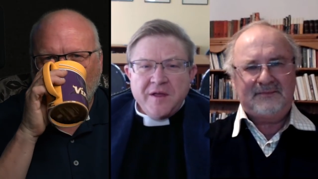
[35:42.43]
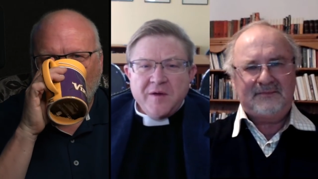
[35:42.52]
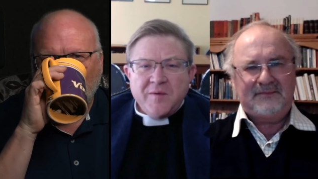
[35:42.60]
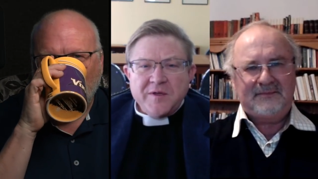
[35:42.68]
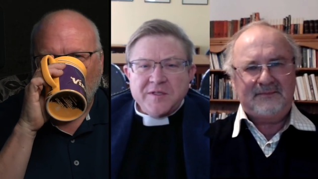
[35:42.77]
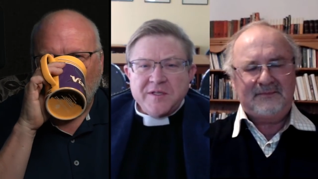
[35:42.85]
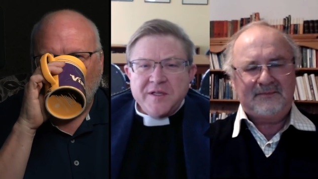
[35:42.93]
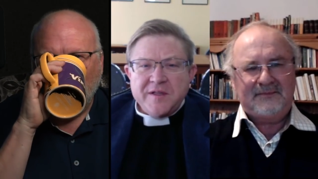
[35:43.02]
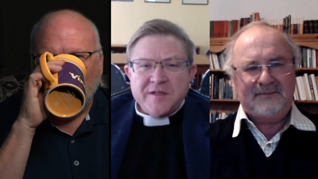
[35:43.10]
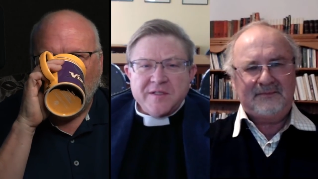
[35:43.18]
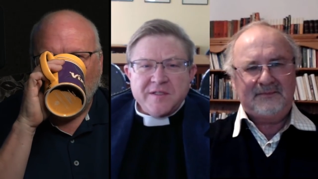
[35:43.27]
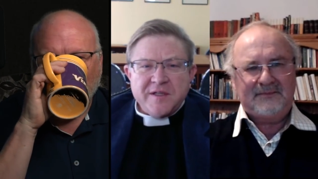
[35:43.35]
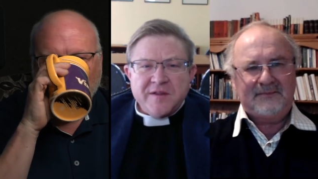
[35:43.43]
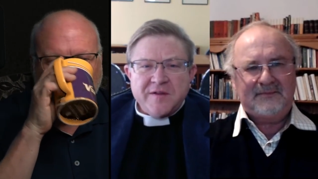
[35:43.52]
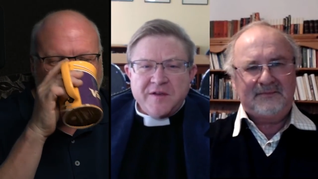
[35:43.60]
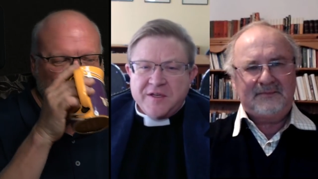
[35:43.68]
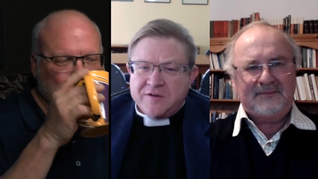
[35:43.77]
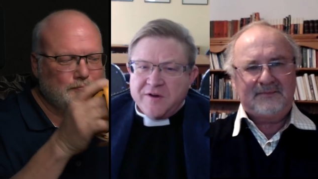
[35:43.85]
Speaker 1: we see this in the
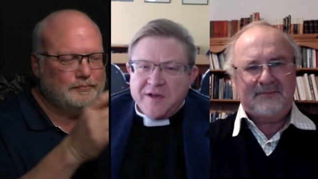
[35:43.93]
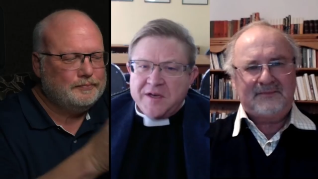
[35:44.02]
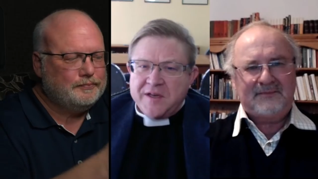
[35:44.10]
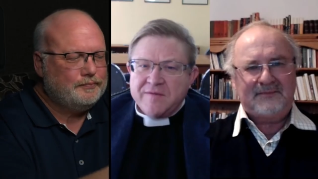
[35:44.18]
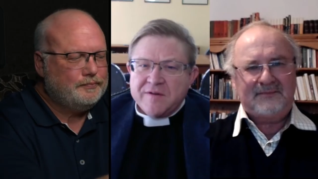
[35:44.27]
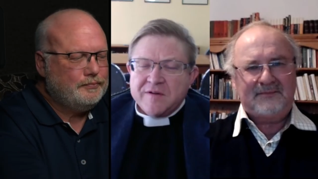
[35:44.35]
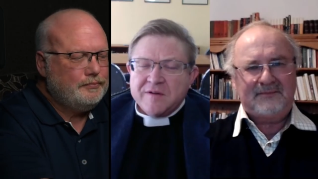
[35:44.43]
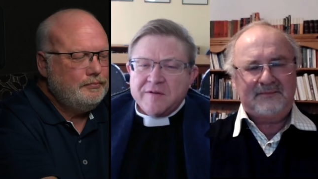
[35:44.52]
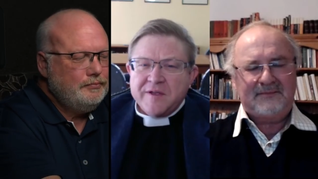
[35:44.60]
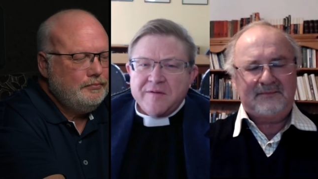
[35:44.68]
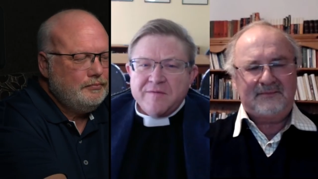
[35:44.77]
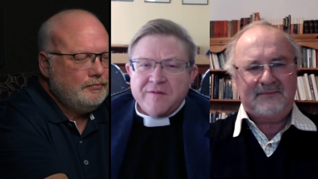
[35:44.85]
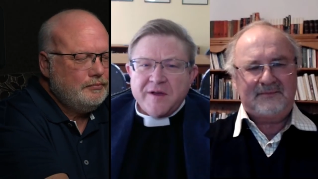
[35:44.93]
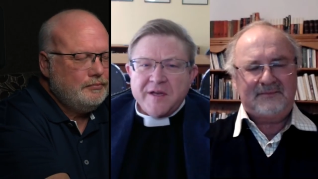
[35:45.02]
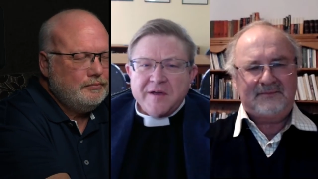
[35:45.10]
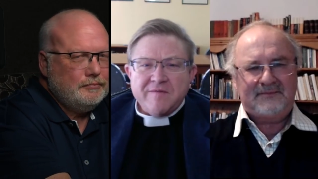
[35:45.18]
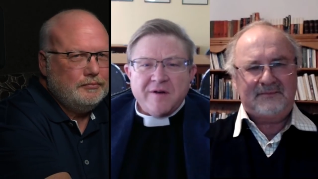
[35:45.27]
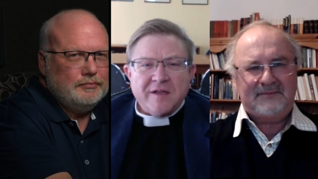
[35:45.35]
great difficulty in
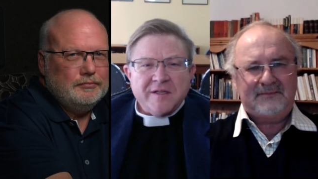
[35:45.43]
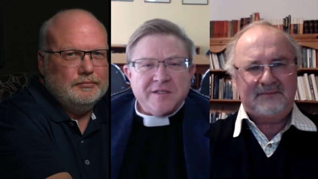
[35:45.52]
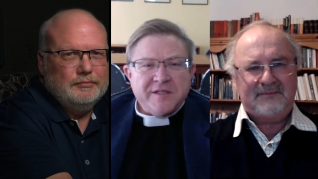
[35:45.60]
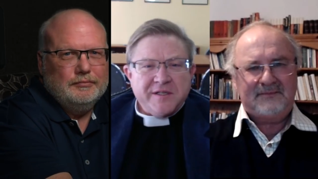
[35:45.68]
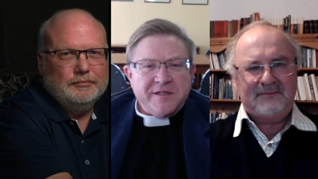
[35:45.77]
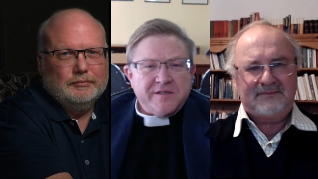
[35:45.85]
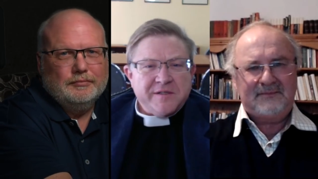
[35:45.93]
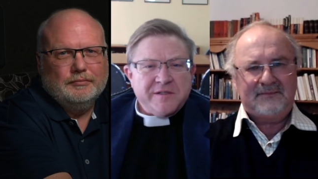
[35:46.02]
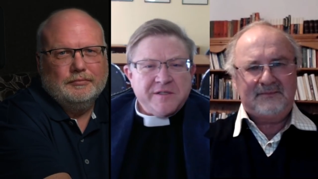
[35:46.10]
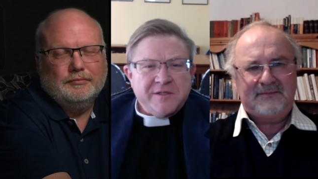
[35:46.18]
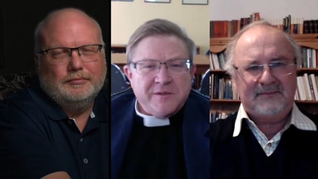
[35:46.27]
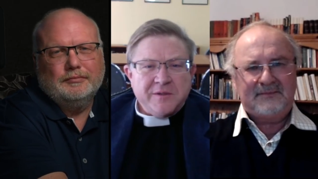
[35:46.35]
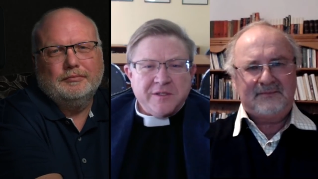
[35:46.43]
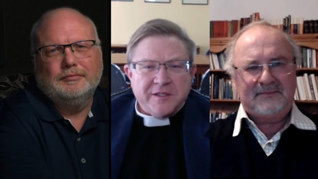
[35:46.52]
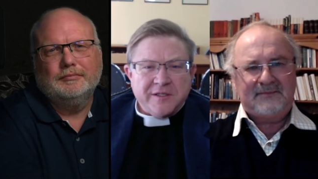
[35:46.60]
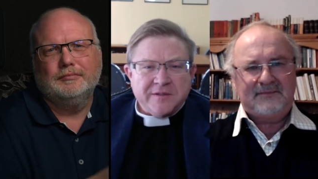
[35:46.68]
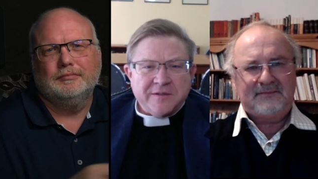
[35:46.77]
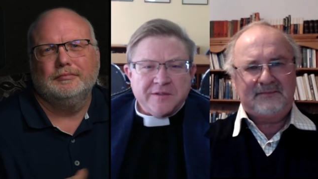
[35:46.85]
finding volunteers to do
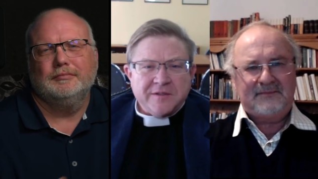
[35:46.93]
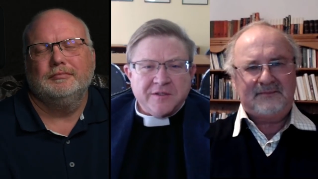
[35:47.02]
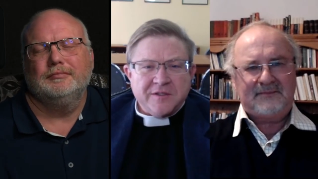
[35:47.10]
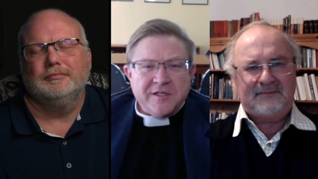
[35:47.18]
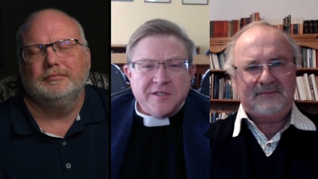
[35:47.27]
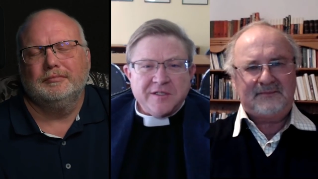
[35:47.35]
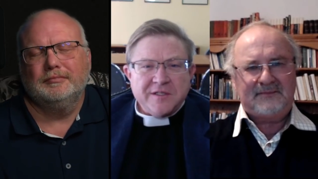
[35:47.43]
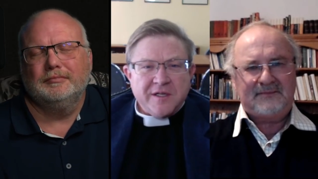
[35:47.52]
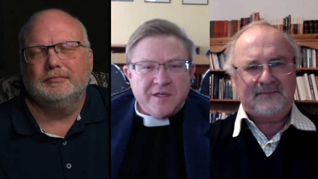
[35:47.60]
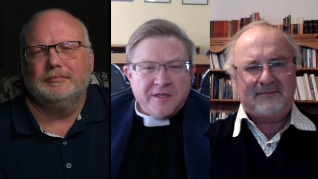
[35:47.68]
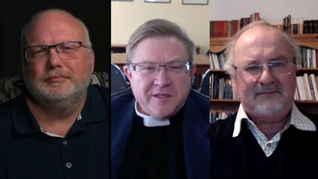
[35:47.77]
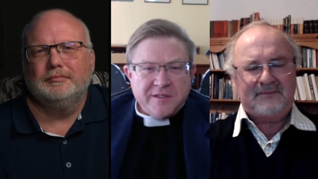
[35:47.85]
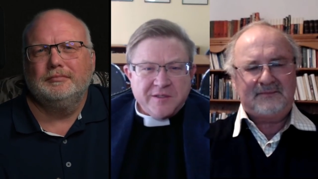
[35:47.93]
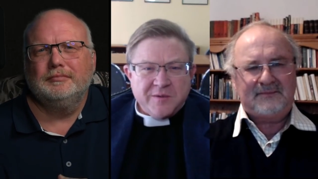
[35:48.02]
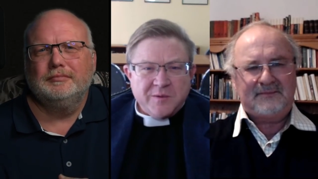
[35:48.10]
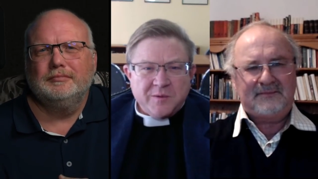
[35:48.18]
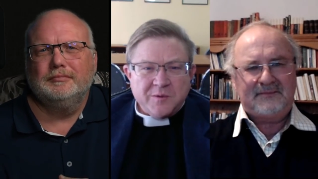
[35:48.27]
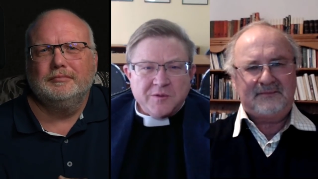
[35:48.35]
things, to teach Sunday
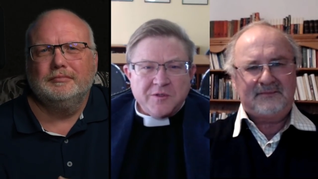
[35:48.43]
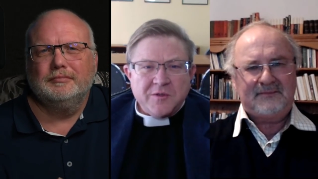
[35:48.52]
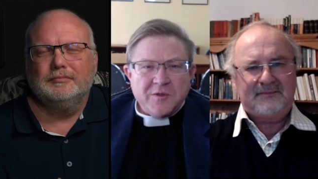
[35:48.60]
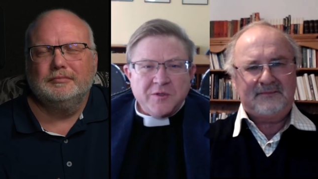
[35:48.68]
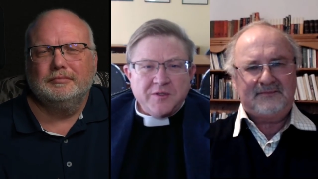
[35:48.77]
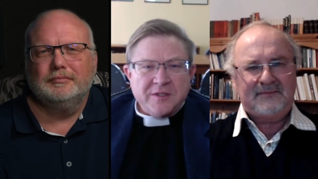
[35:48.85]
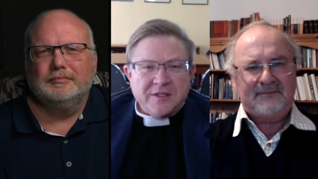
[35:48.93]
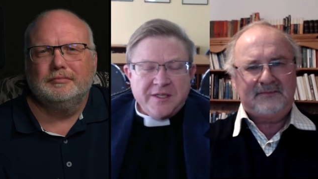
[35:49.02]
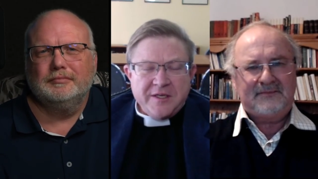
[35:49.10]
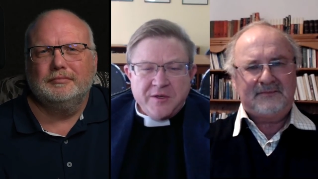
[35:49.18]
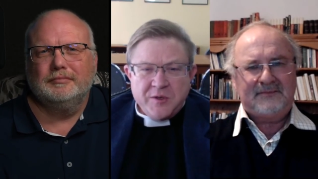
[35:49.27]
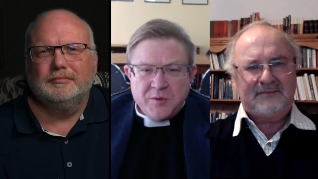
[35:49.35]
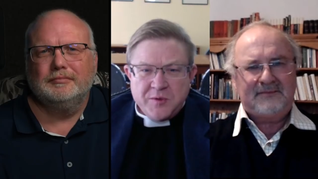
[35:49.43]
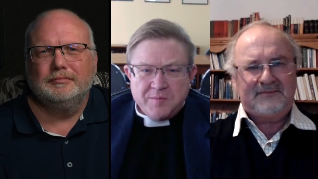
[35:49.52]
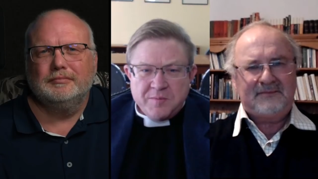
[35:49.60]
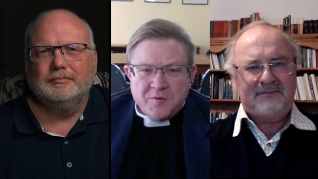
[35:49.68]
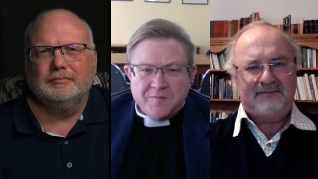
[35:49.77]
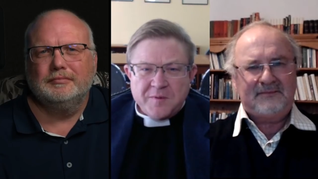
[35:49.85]
schools, to youth, lead youth
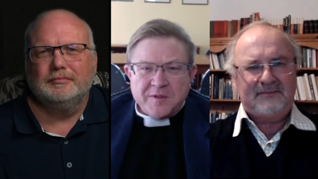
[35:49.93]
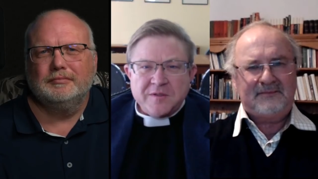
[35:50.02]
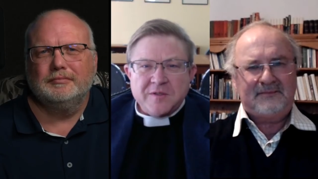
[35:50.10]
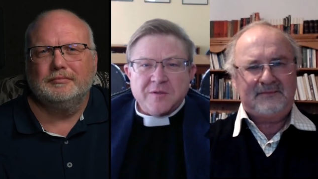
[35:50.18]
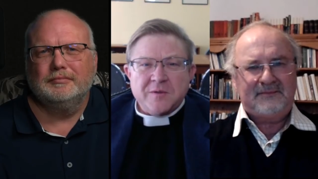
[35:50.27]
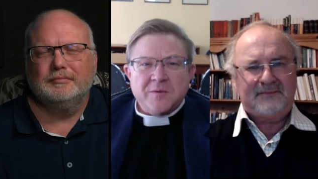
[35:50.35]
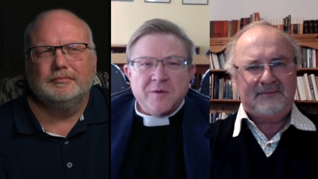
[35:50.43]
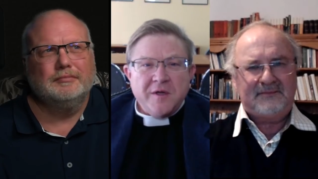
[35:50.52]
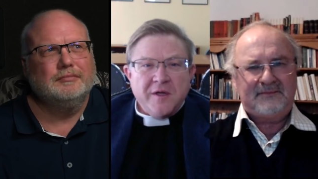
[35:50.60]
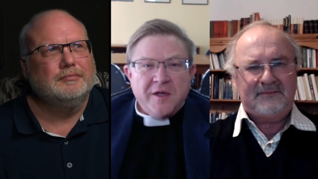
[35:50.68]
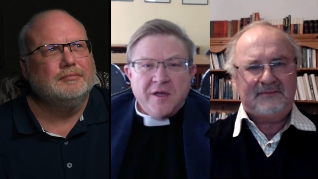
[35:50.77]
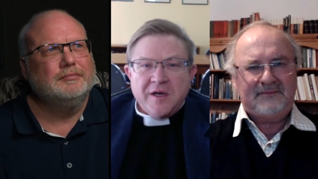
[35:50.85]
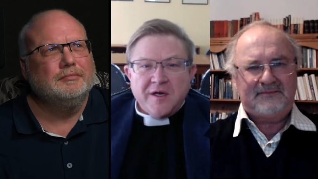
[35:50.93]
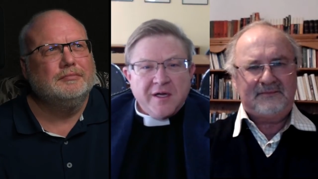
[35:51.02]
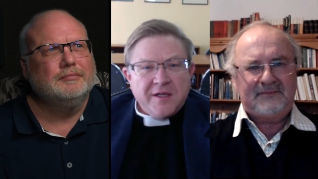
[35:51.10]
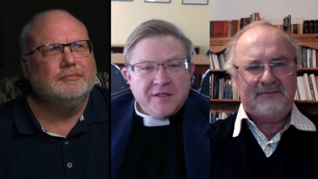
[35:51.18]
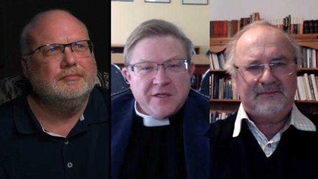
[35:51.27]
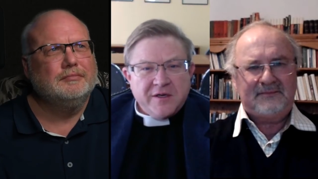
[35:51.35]
movements, to
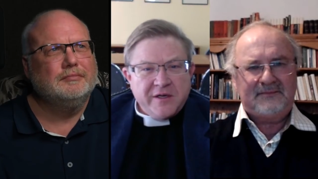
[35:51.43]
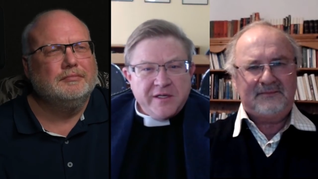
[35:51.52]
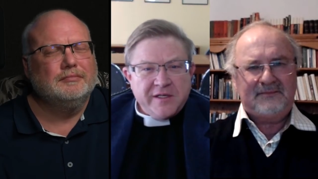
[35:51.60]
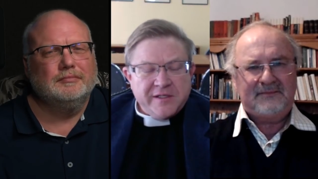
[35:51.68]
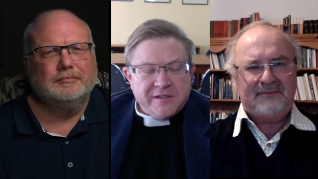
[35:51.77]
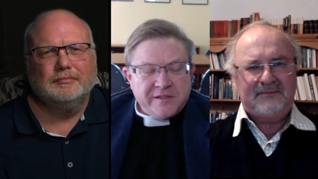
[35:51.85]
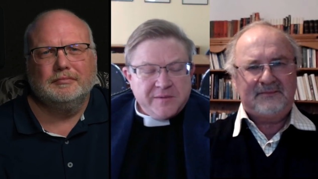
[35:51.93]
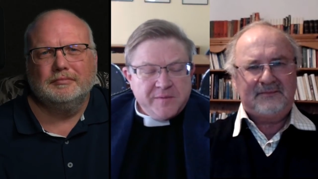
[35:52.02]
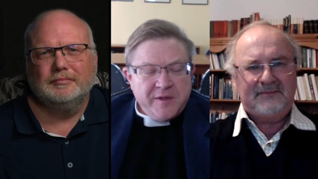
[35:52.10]
cut the grass.